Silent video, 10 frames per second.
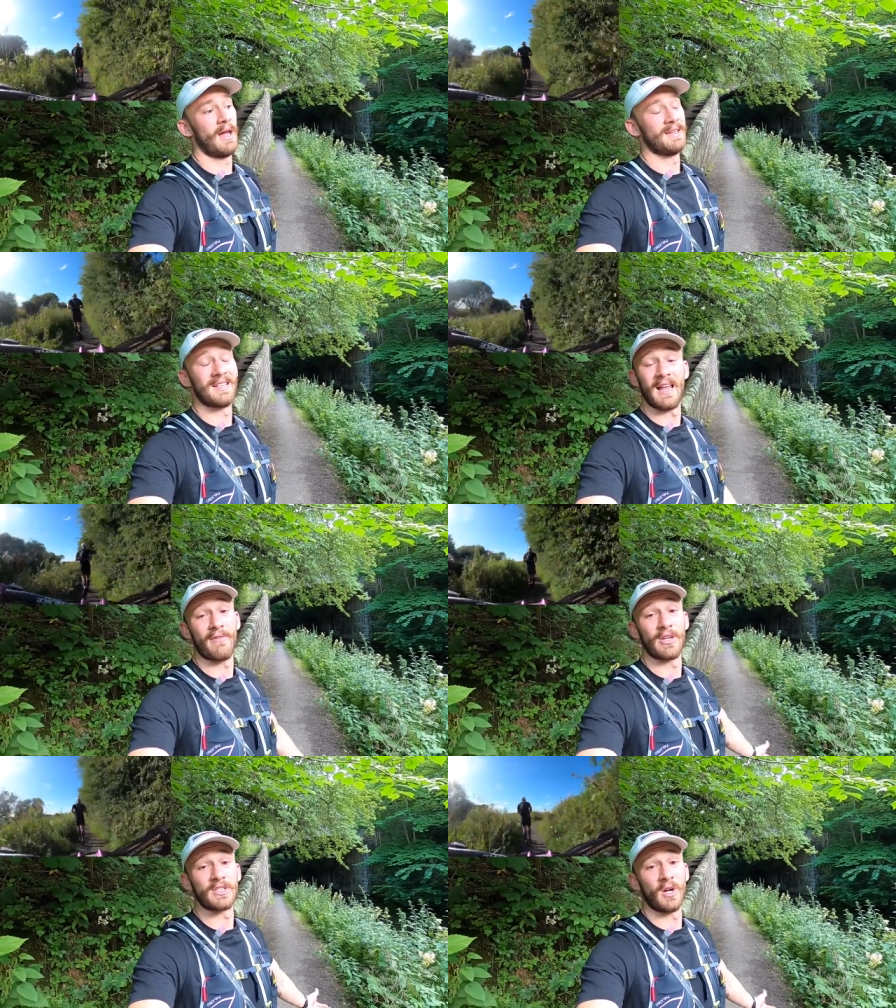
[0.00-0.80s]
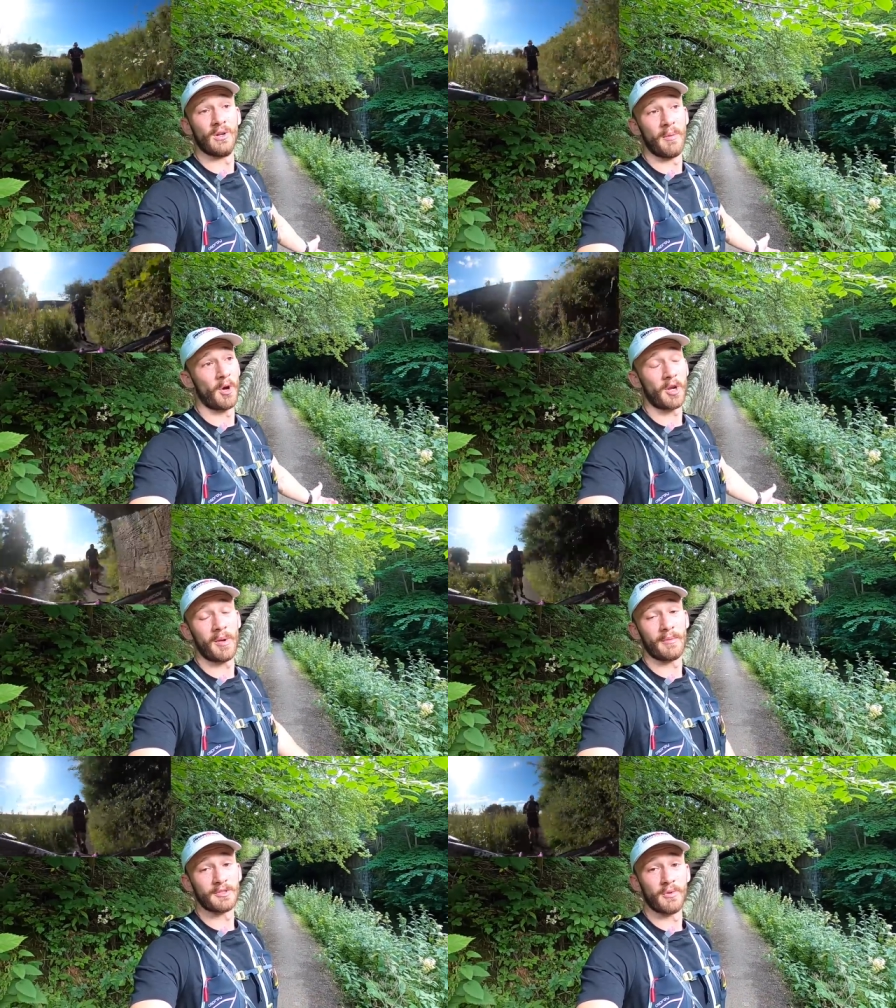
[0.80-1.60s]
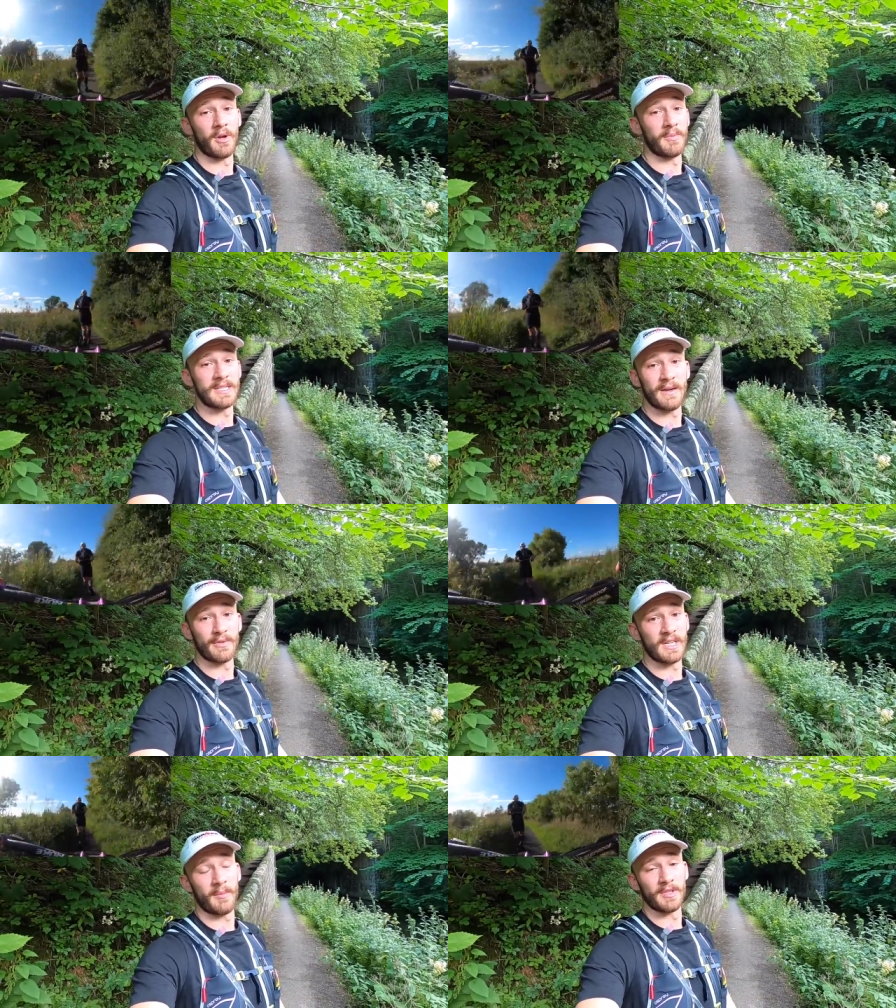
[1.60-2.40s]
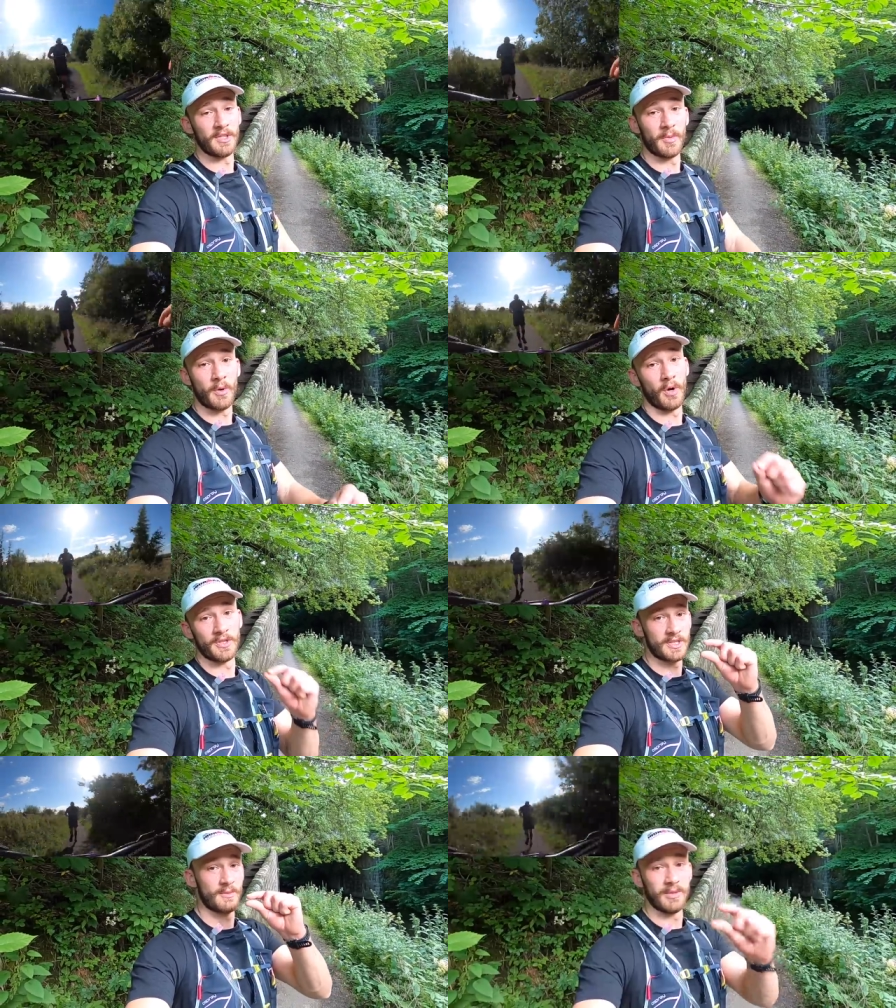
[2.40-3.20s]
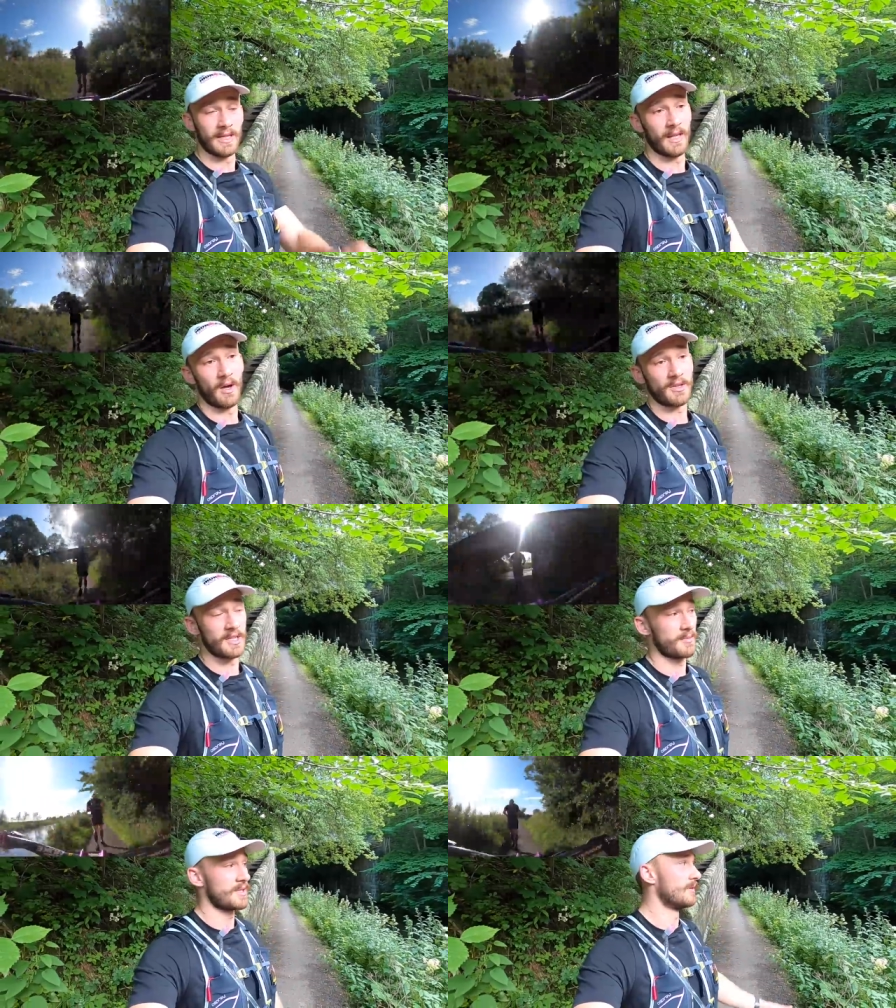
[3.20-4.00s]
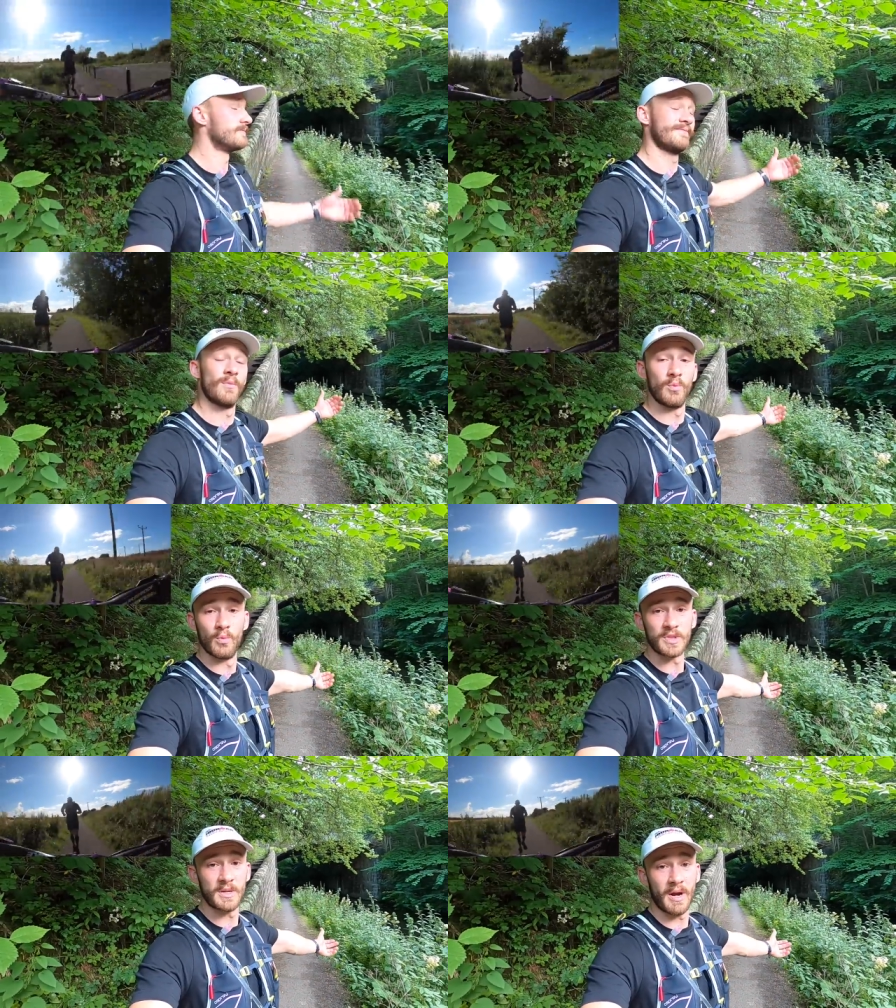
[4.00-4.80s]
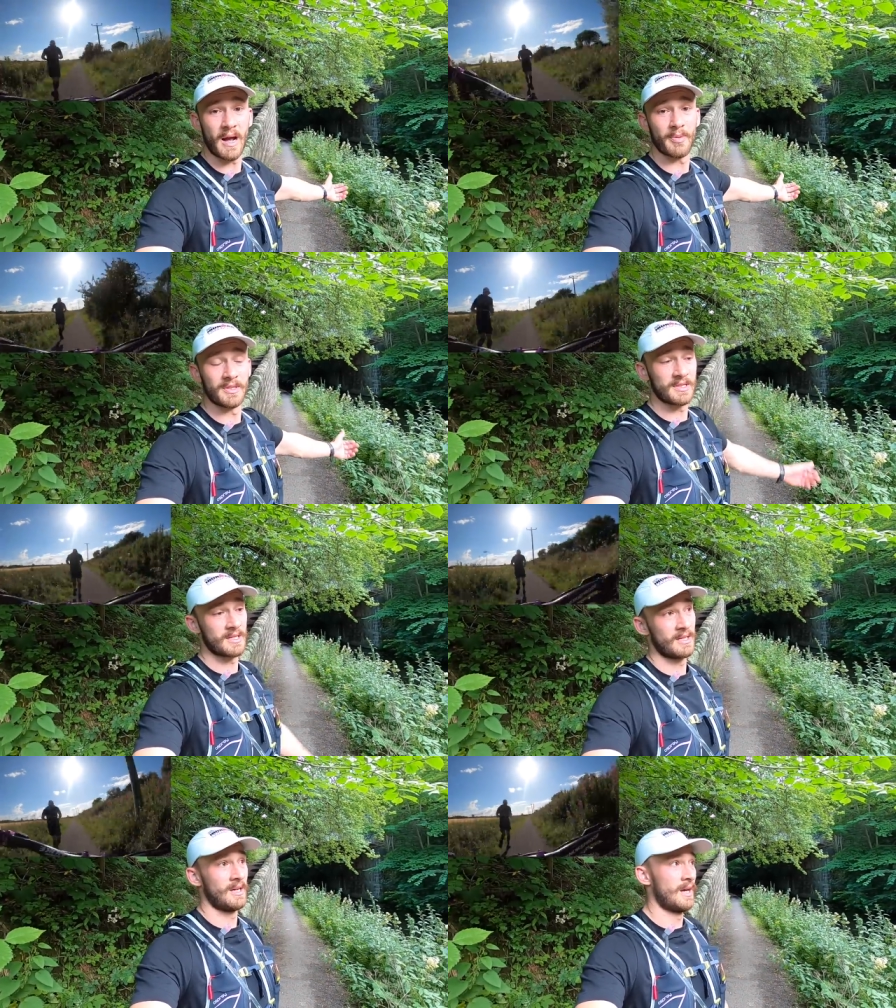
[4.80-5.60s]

until I have any salt, I'm not gonna be able to run because every time I do, my quad just completely locks up. So we'll see what happens.